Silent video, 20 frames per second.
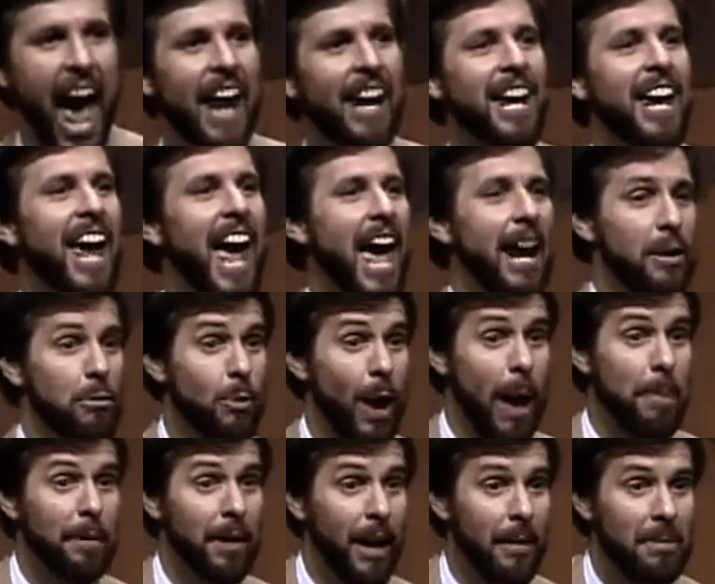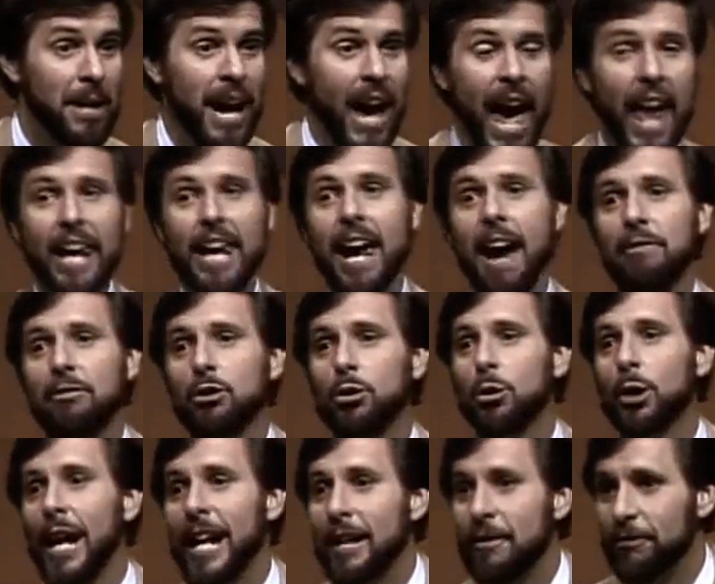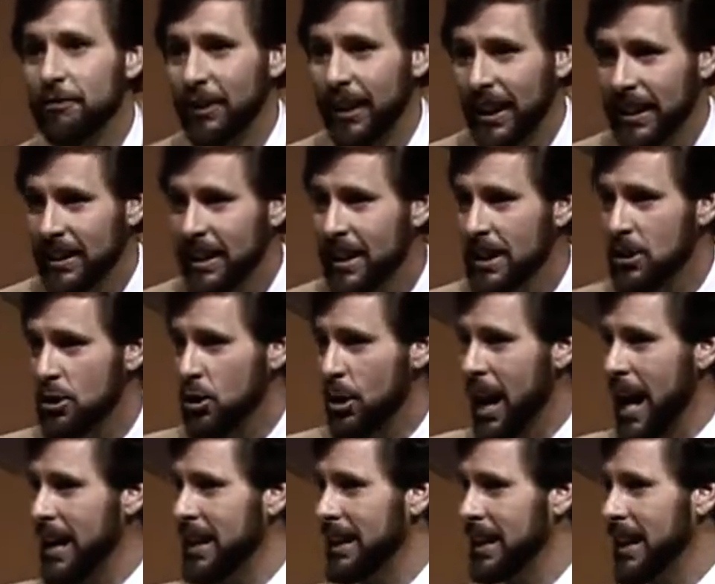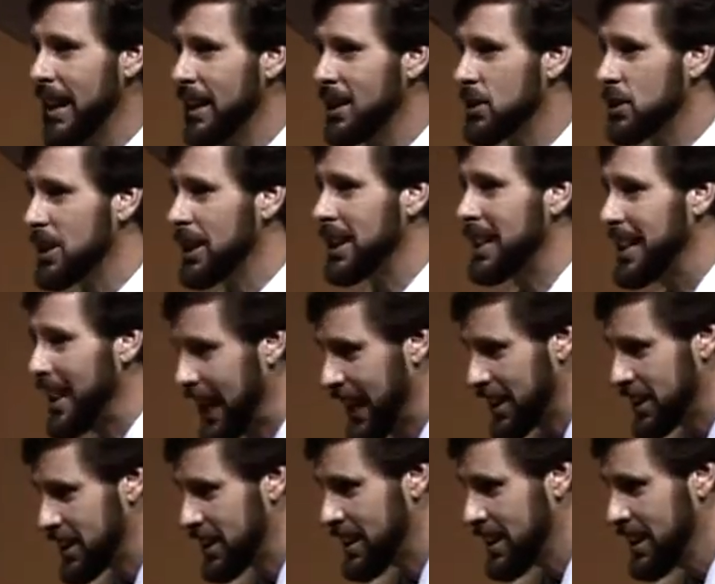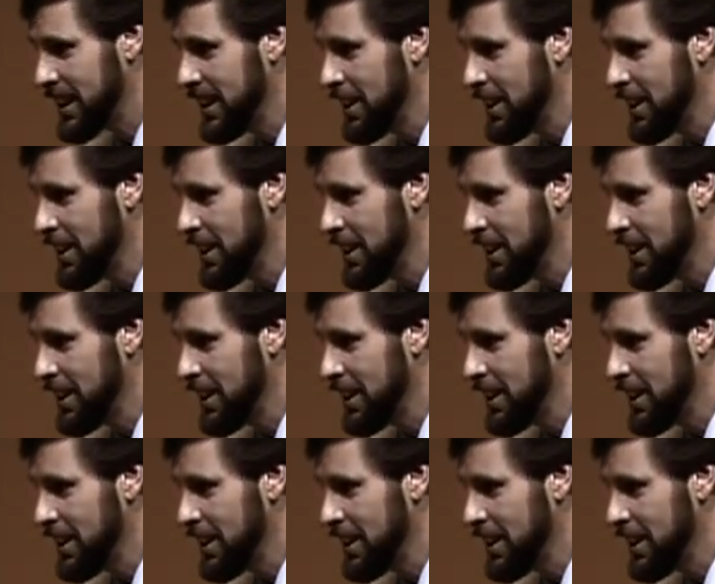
and, he, and he'd wrap it up. And he'd have great fun trying to get us to guess